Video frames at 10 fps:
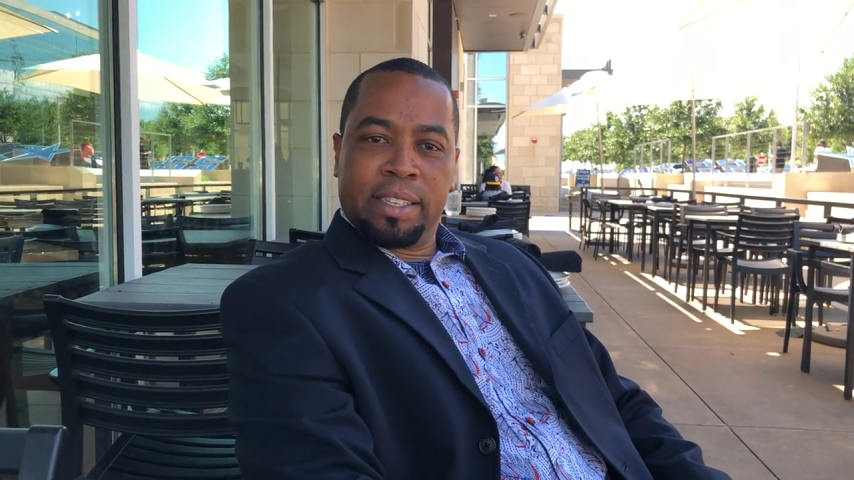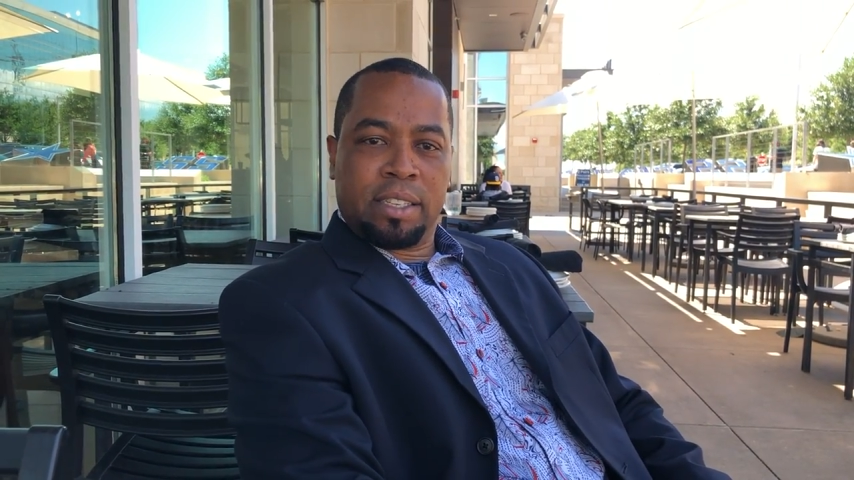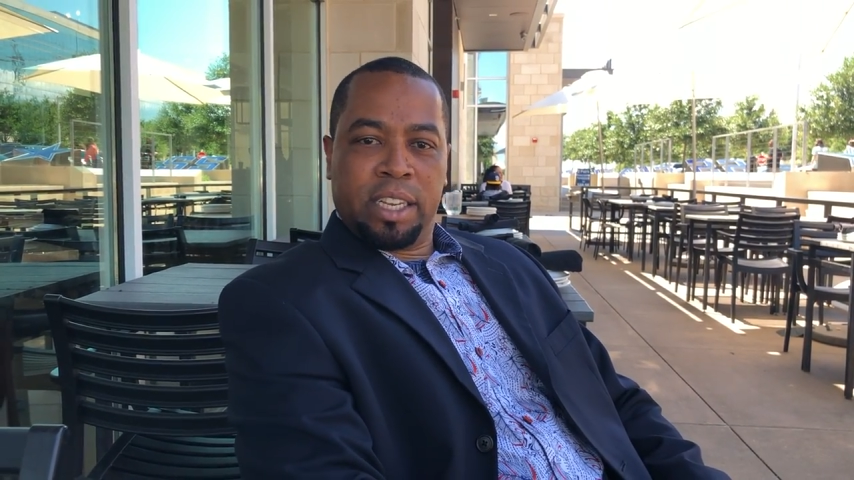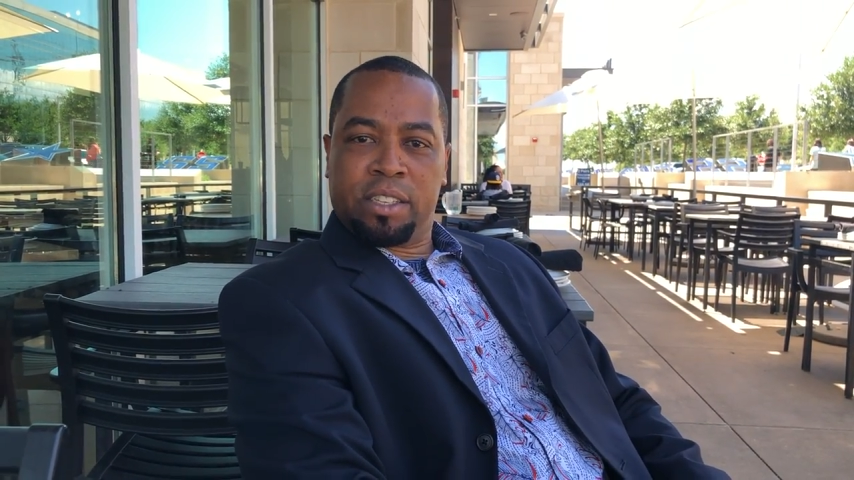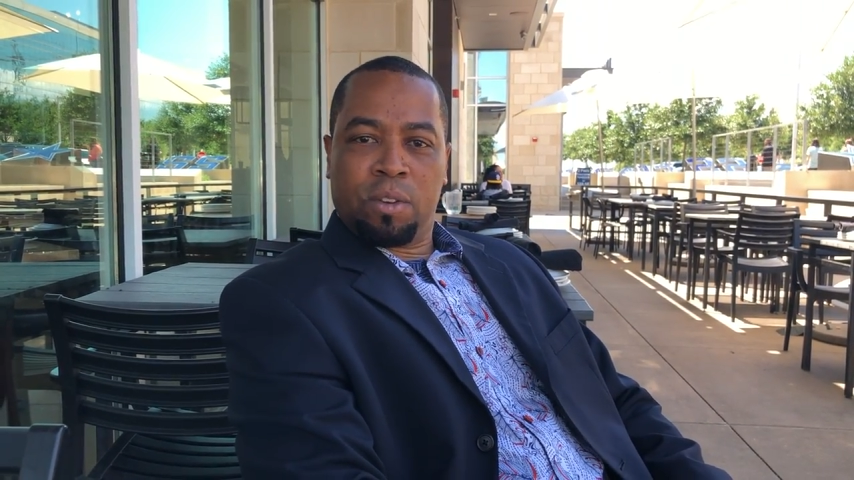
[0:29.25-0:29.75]

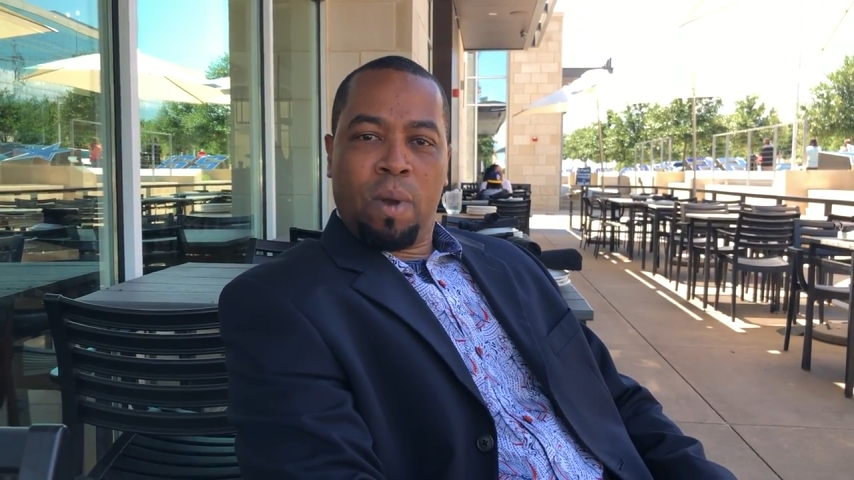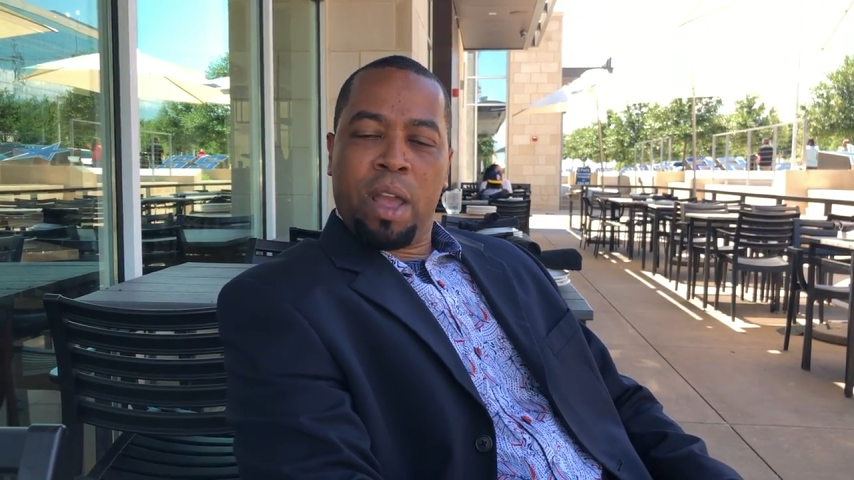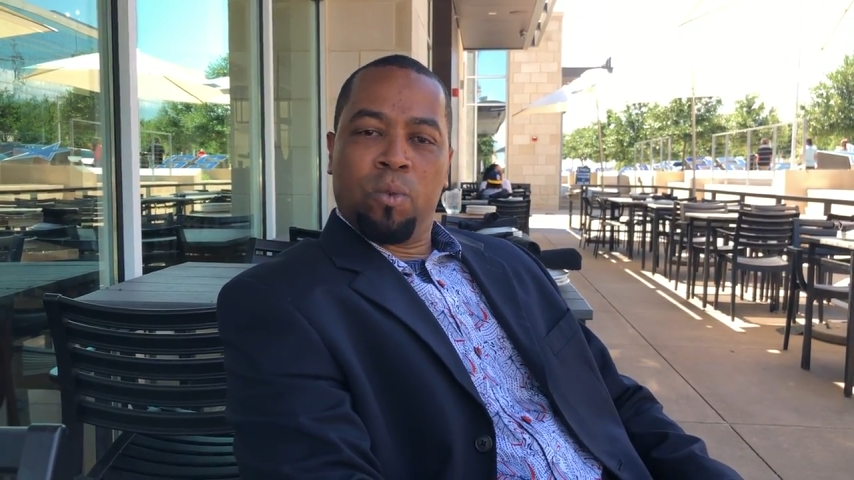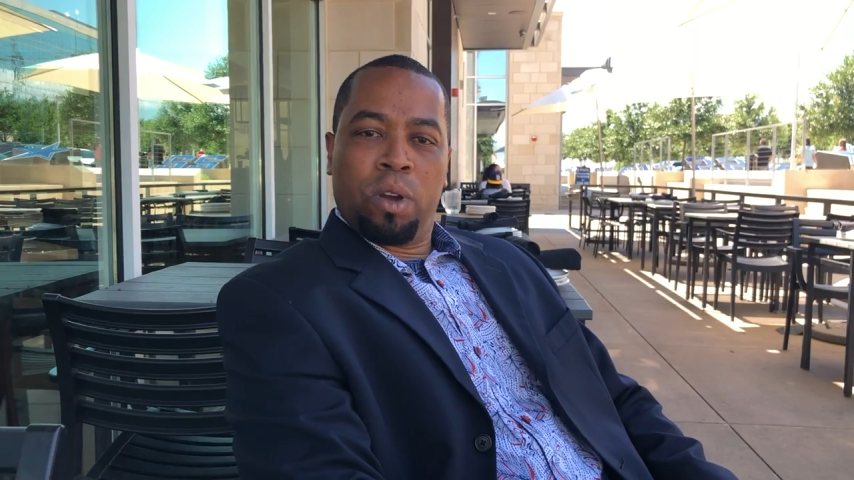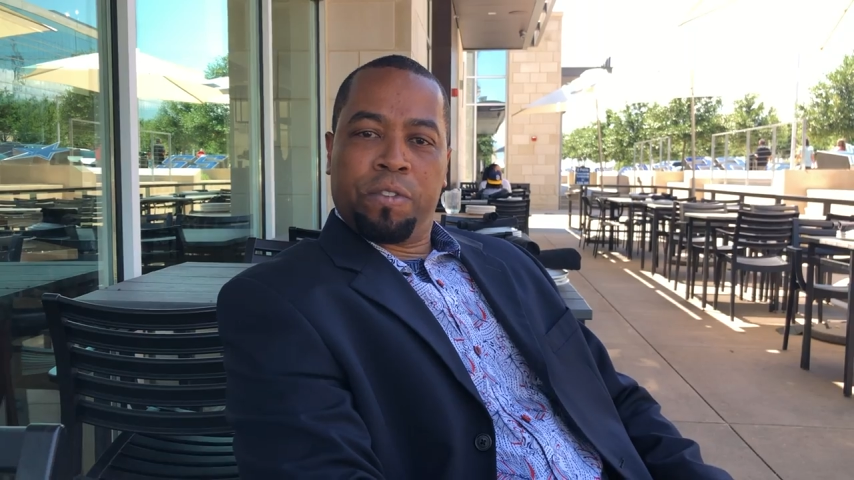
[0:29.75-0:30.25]
is, is the
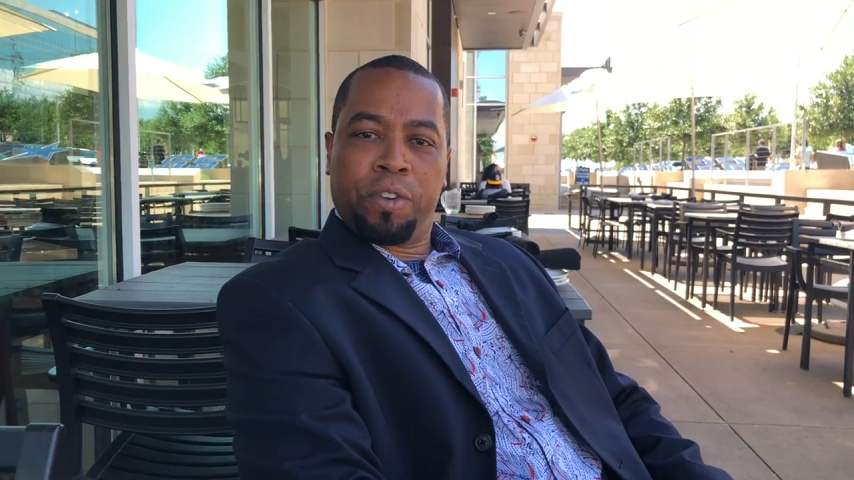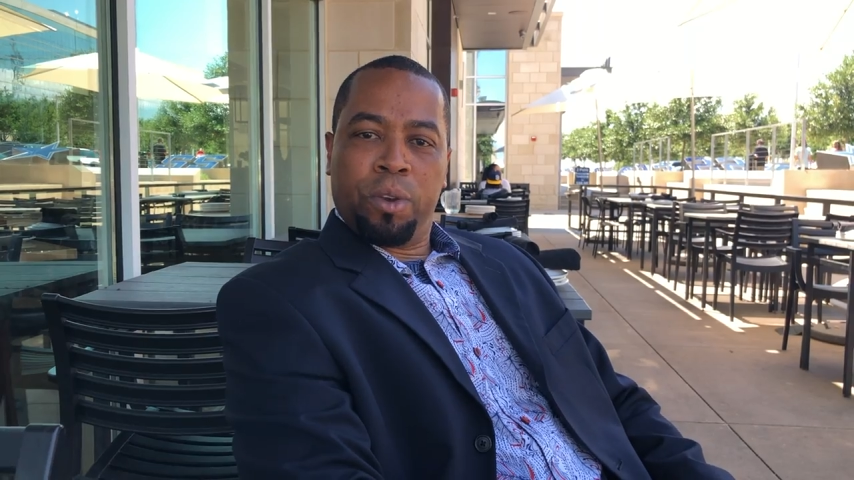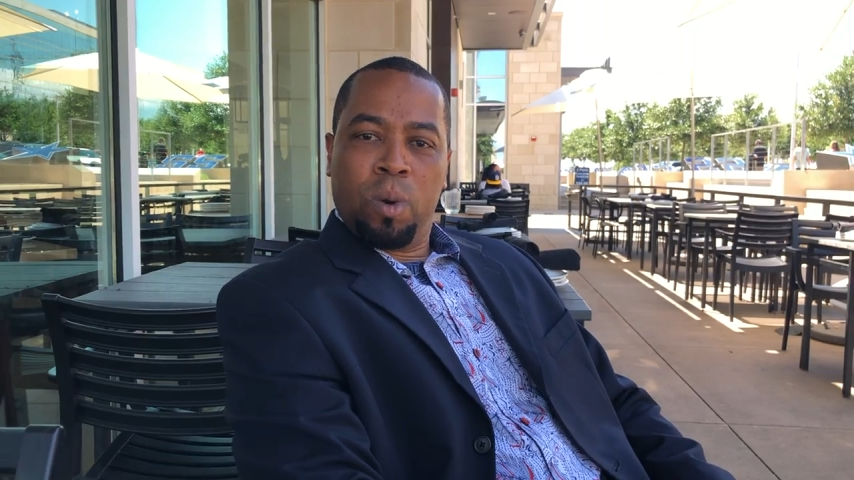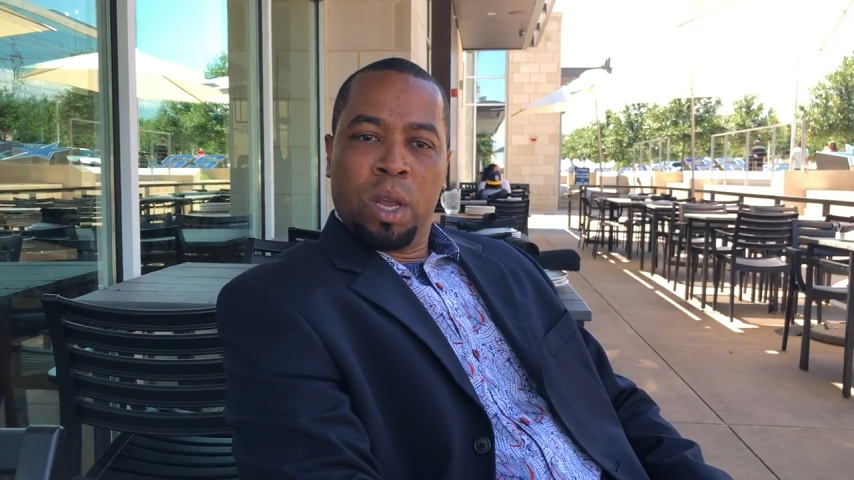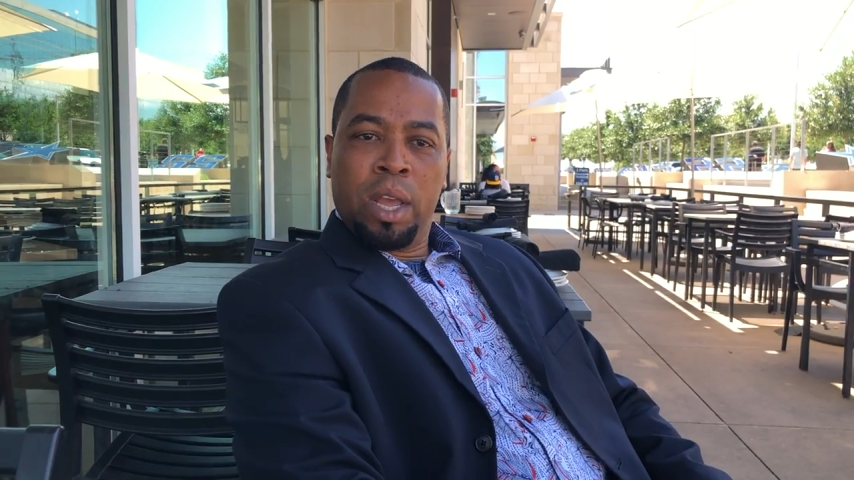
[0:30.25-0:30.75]
right one for
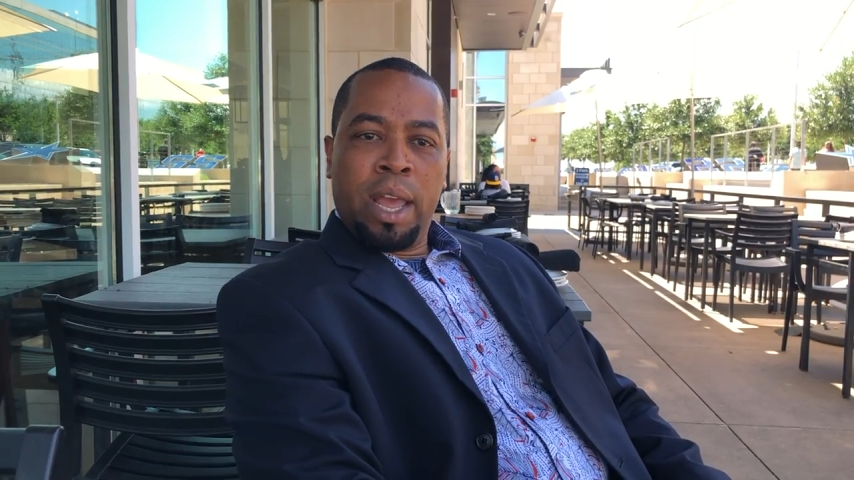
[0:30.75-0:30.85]
you?